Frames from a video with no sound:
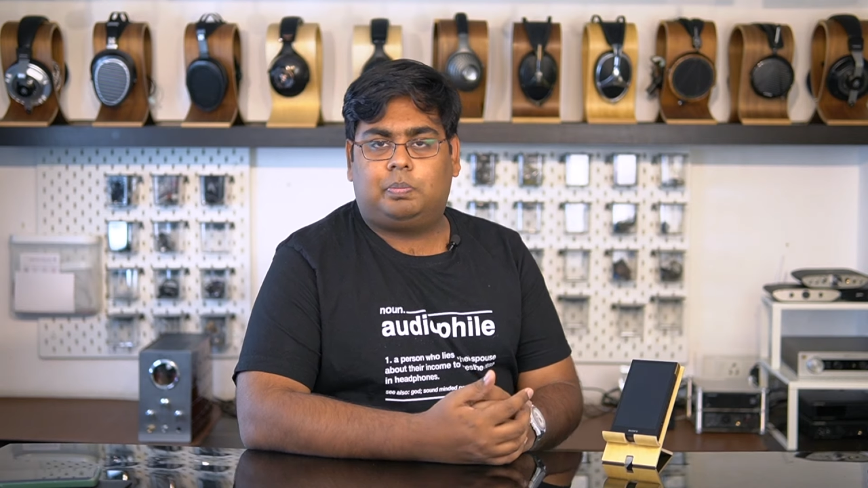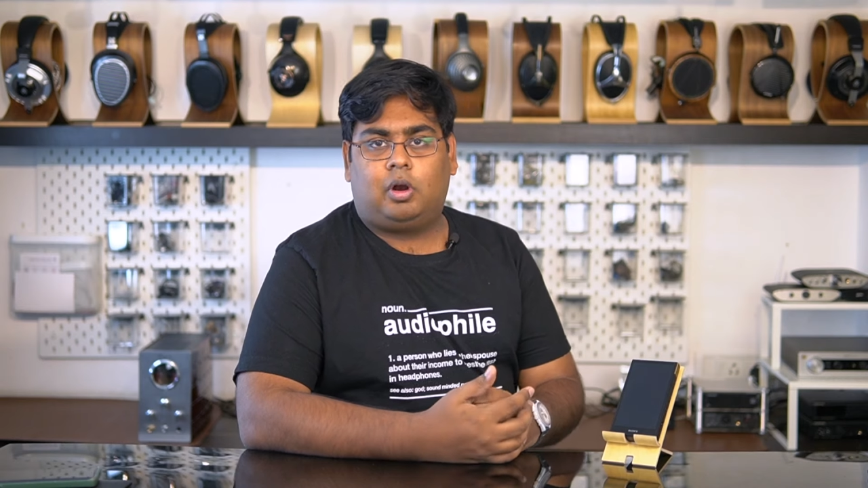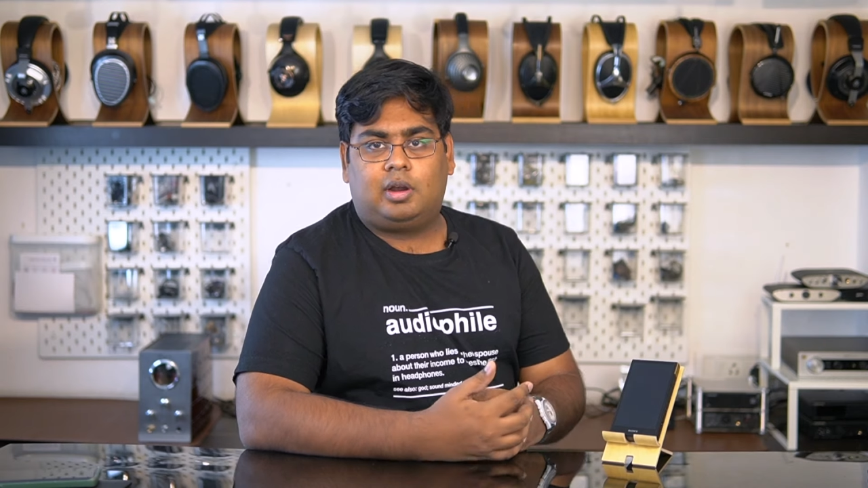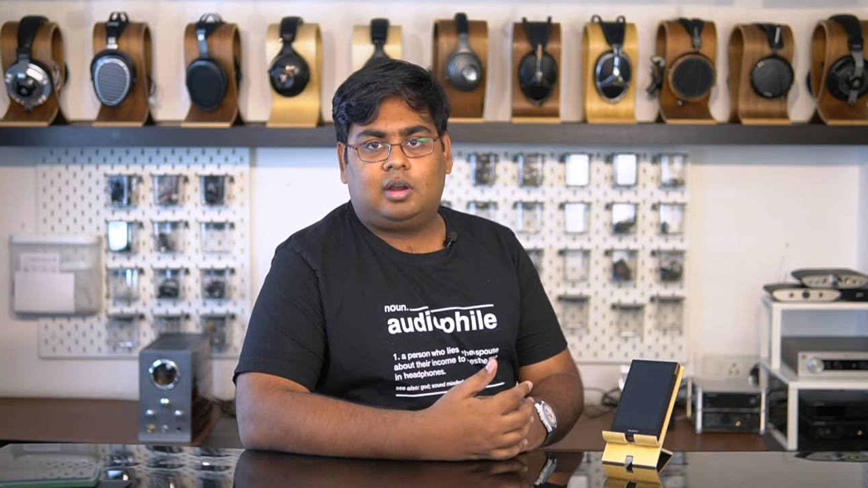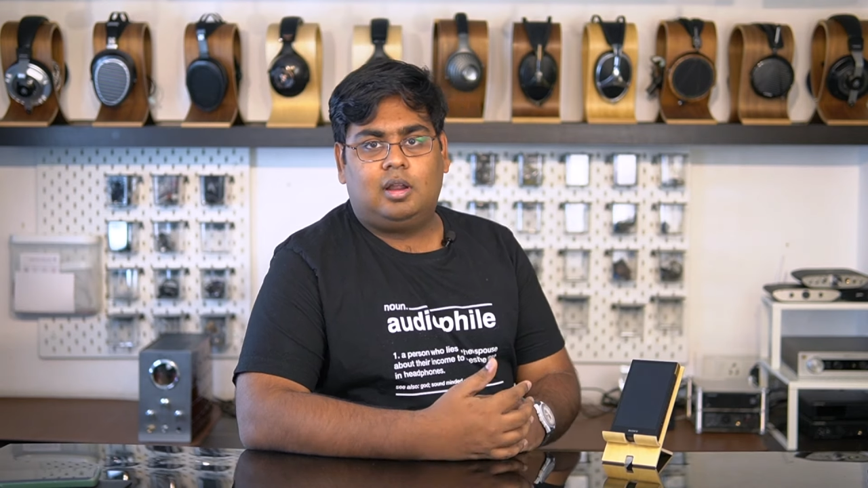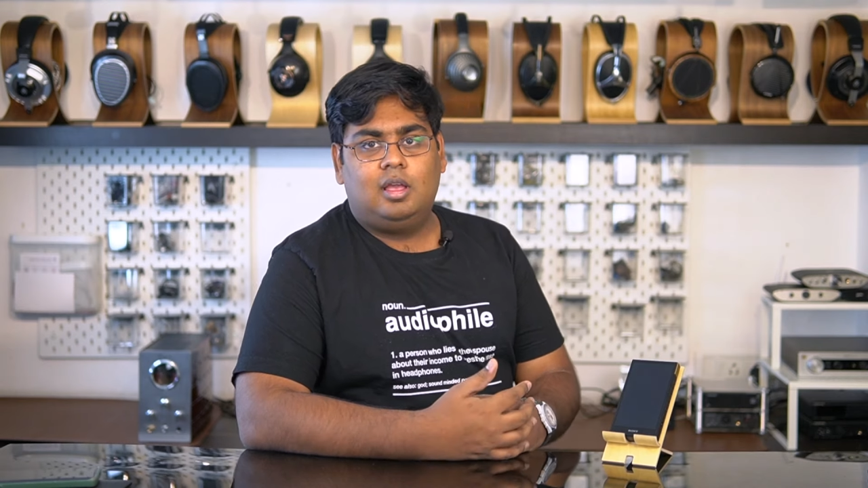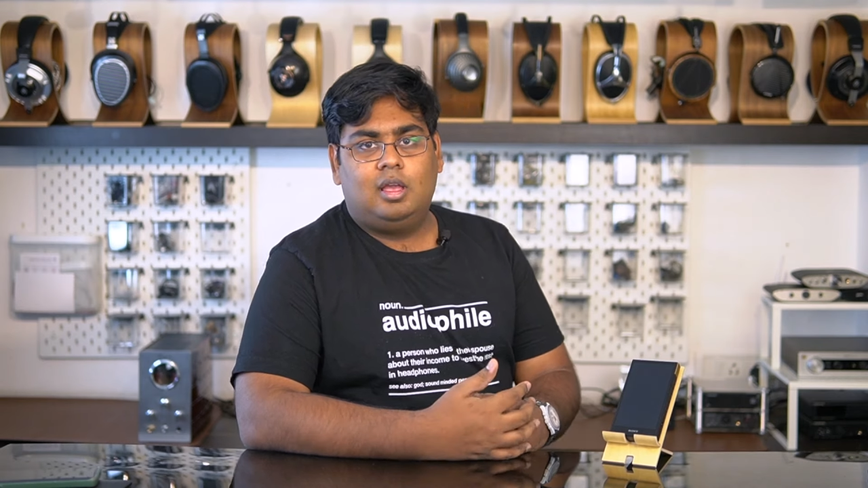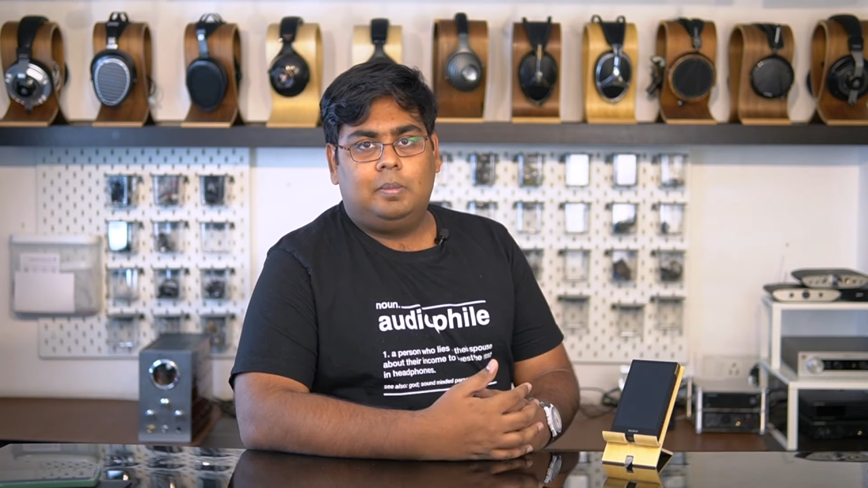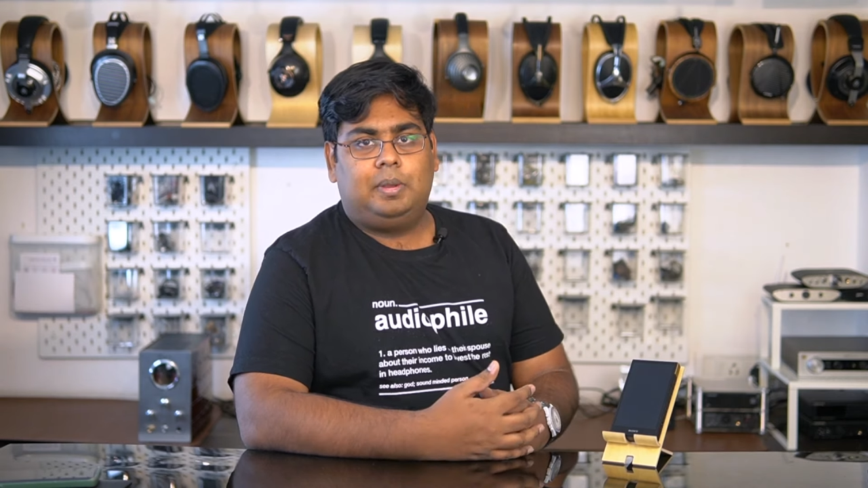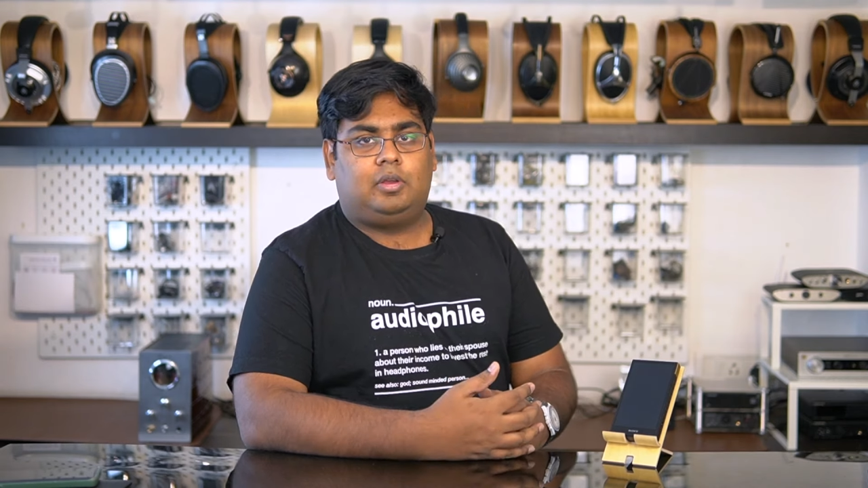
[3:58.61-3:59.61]
product,
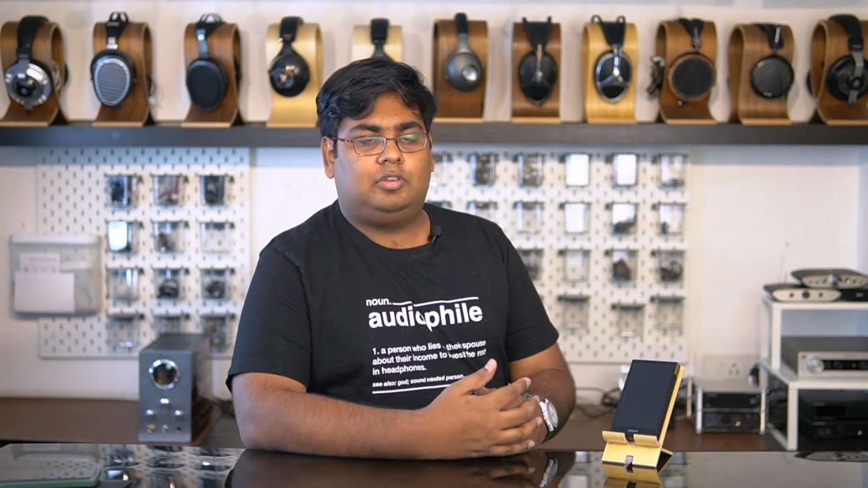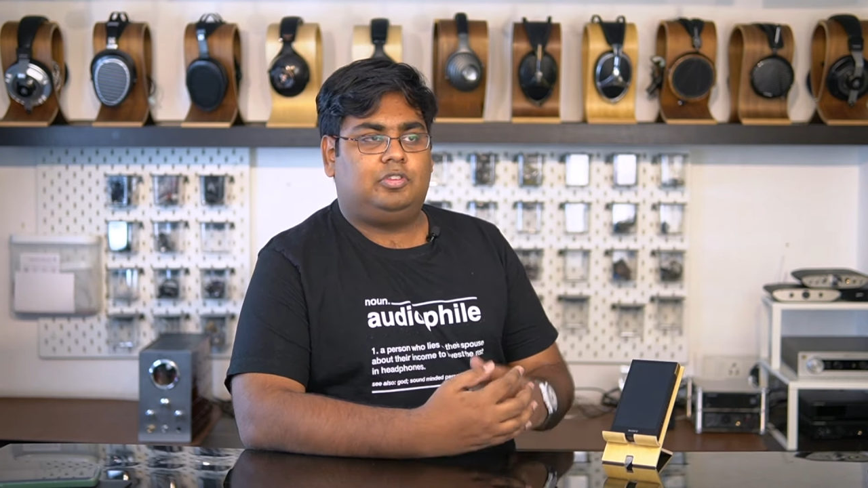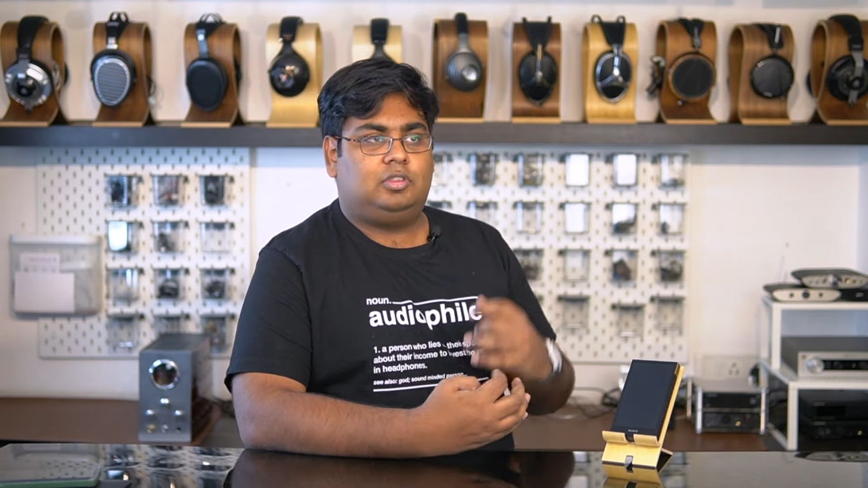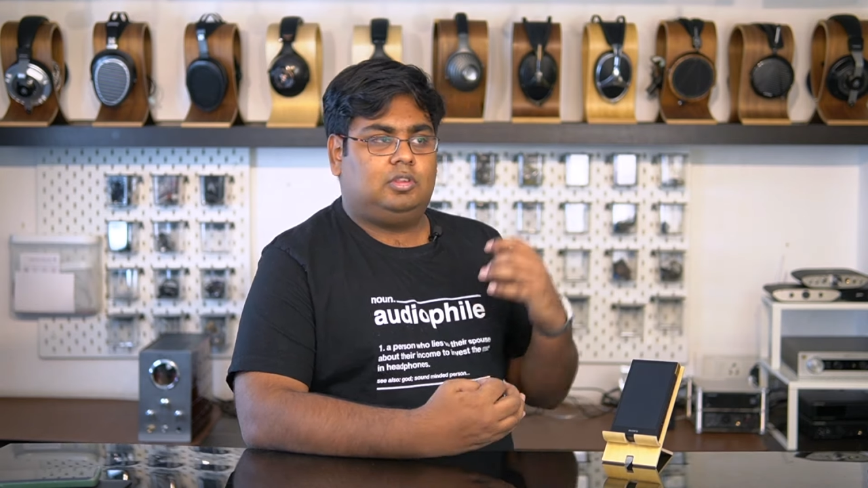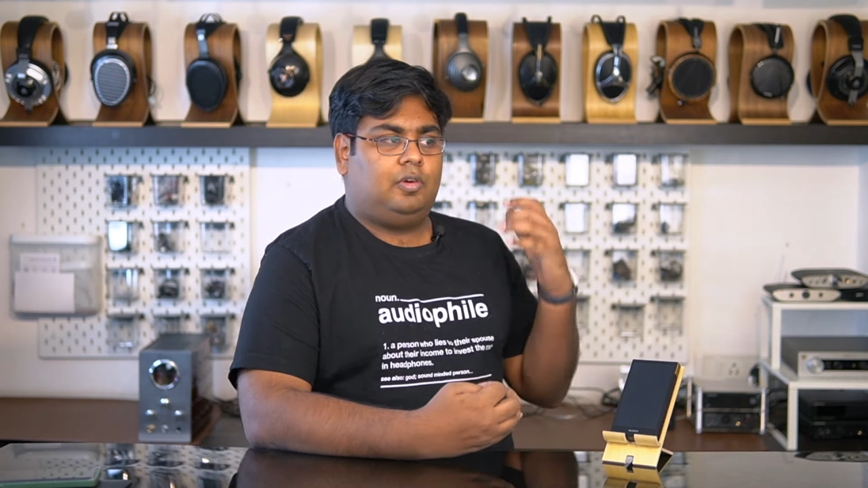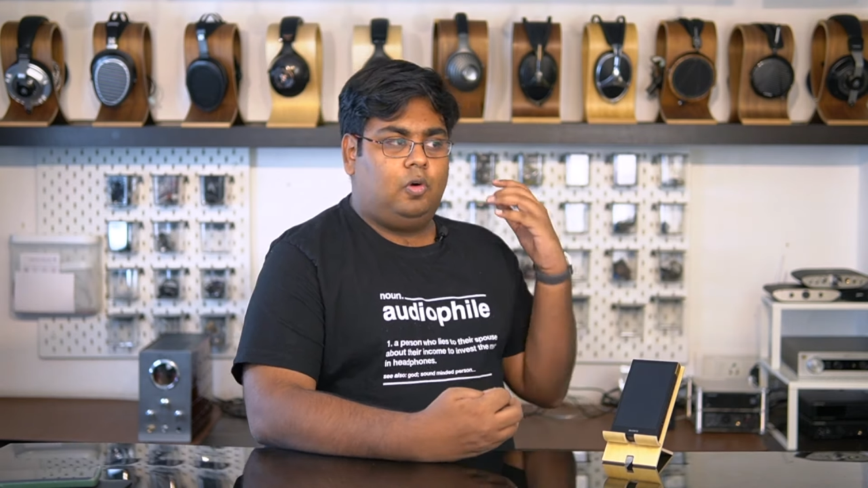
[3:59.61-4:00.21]
because the